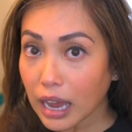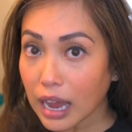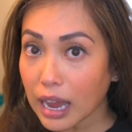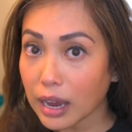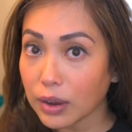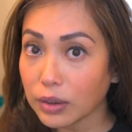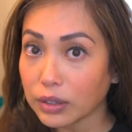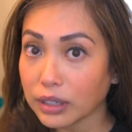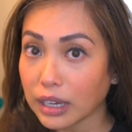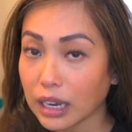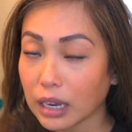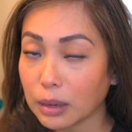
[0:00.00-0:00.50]
I
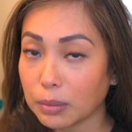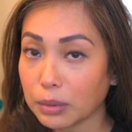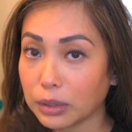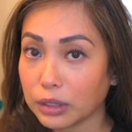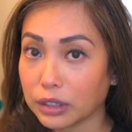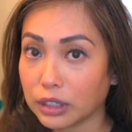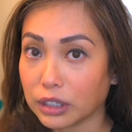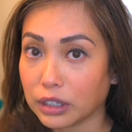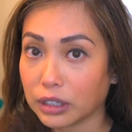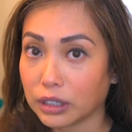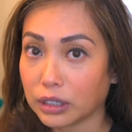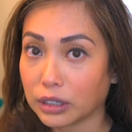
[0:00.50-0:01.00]
was able
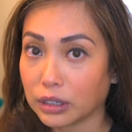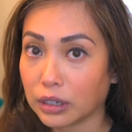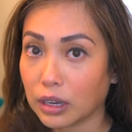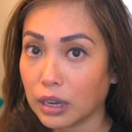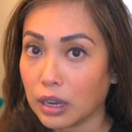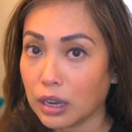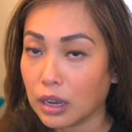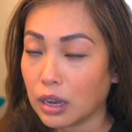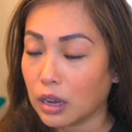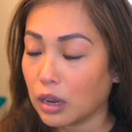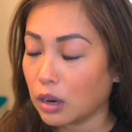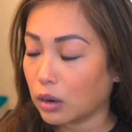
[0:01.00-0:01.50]
to
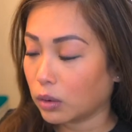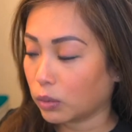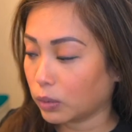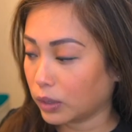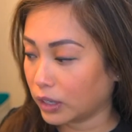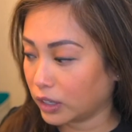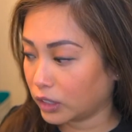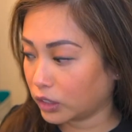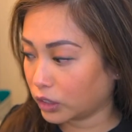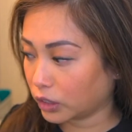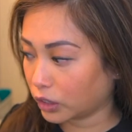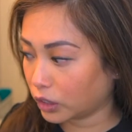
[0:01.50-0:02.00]

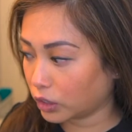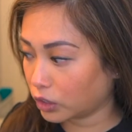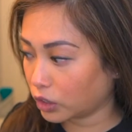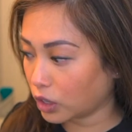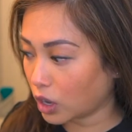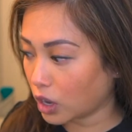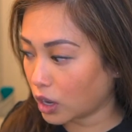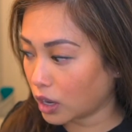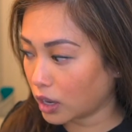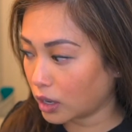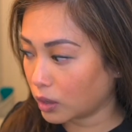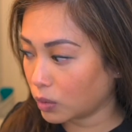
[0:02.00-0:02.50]
research
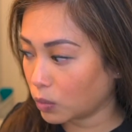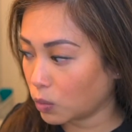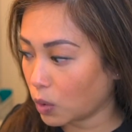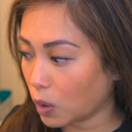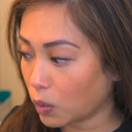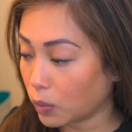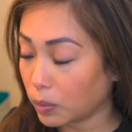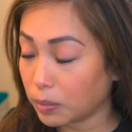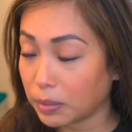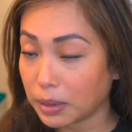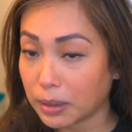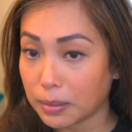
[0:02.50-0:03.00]
on
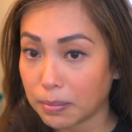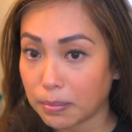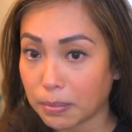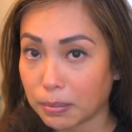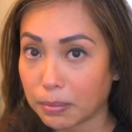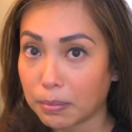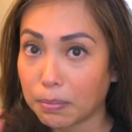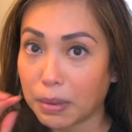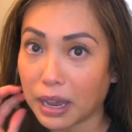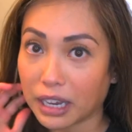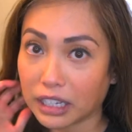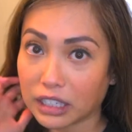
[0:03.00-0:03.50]
what would be
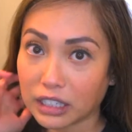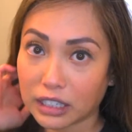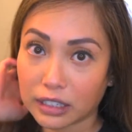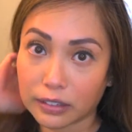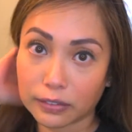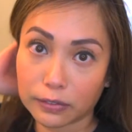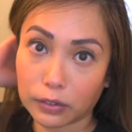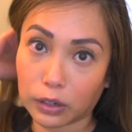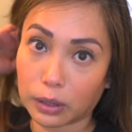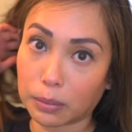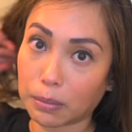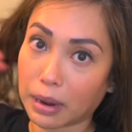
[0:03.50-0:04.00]
best
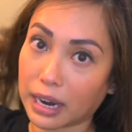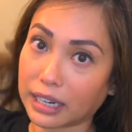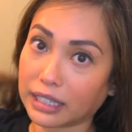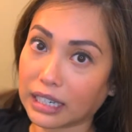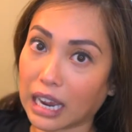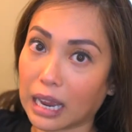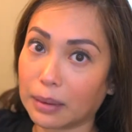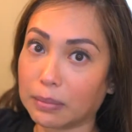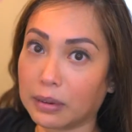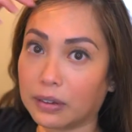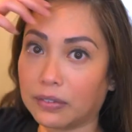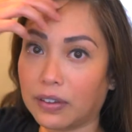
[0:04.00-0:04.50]
for my
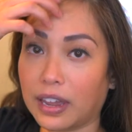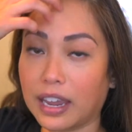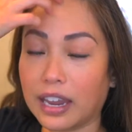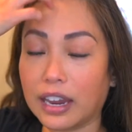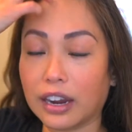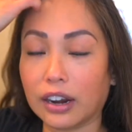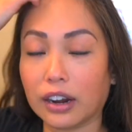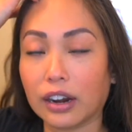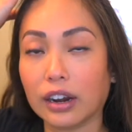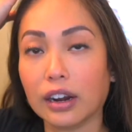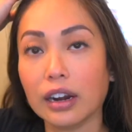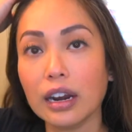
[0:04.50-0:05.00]
type of
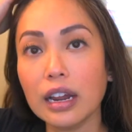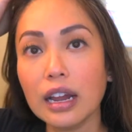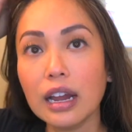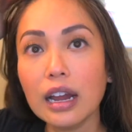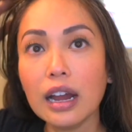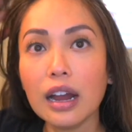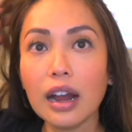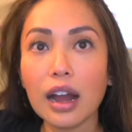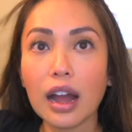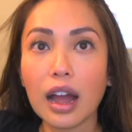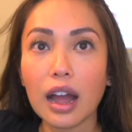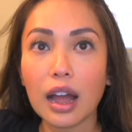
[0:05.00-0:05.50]
hair.
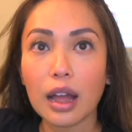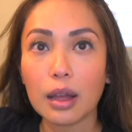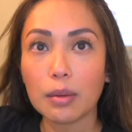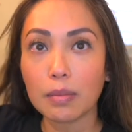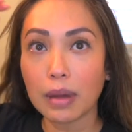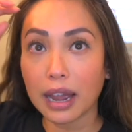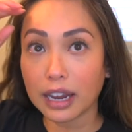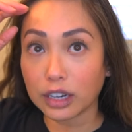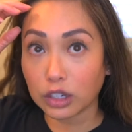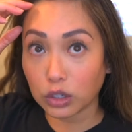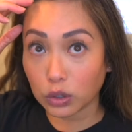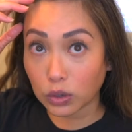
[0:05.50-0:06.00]

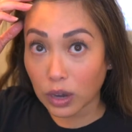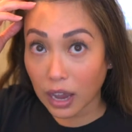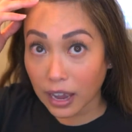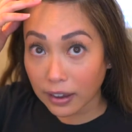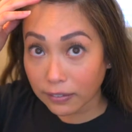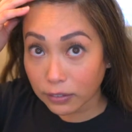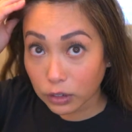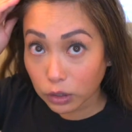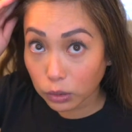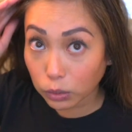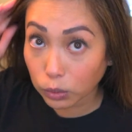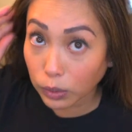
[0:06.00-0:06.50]
I do
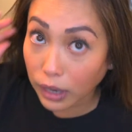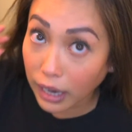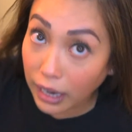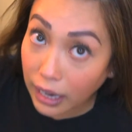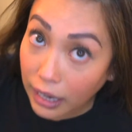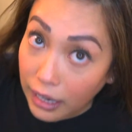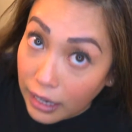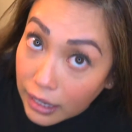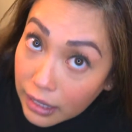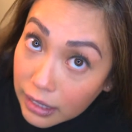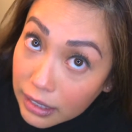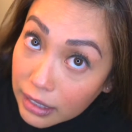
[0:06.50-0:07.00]
have
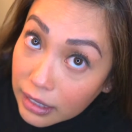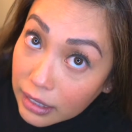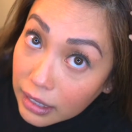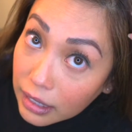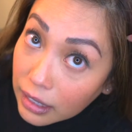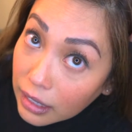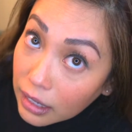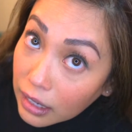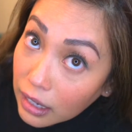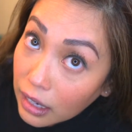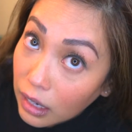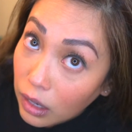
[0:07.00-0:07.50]
grays,
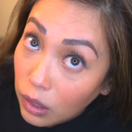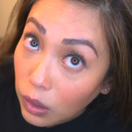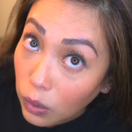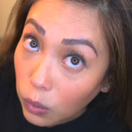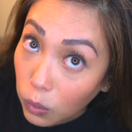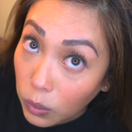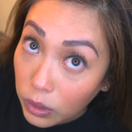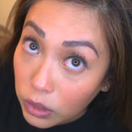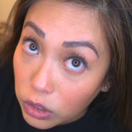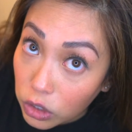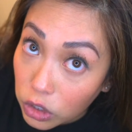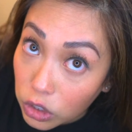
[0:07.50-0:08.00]

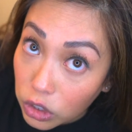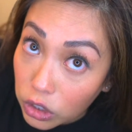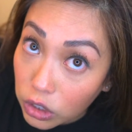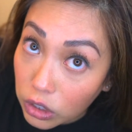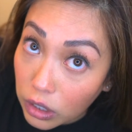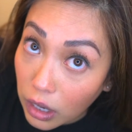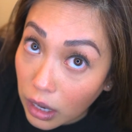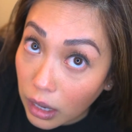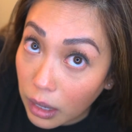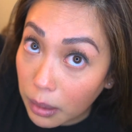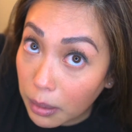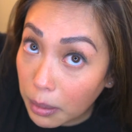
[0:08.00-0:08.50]
which
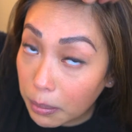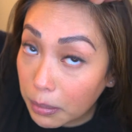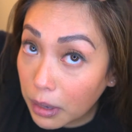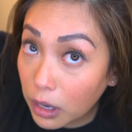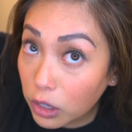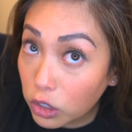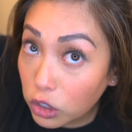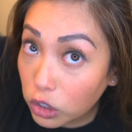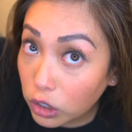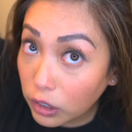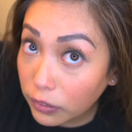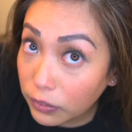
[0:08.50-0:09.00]
I'm
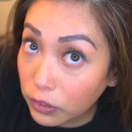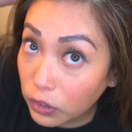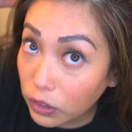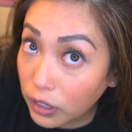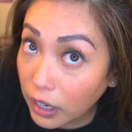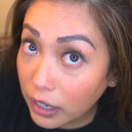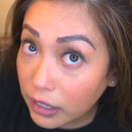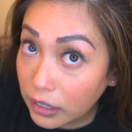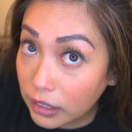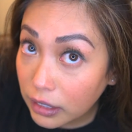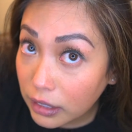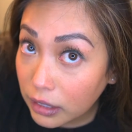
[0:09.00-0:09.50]
not sure if you
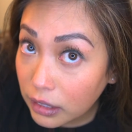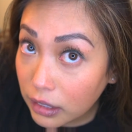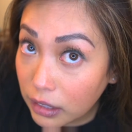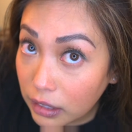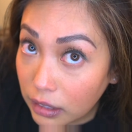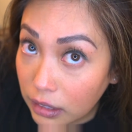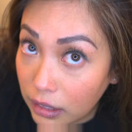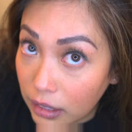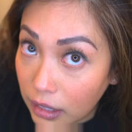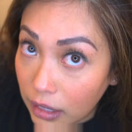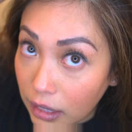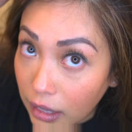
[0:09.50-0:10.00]
guys can
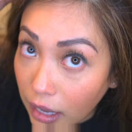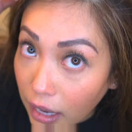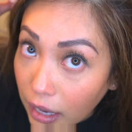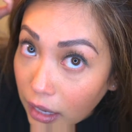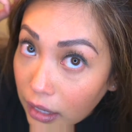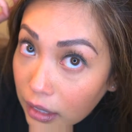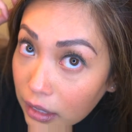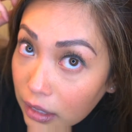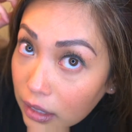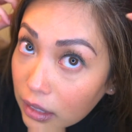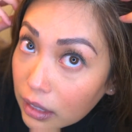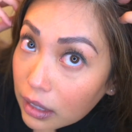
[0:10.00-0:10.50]
see
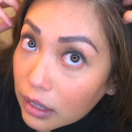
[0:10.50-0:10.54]
that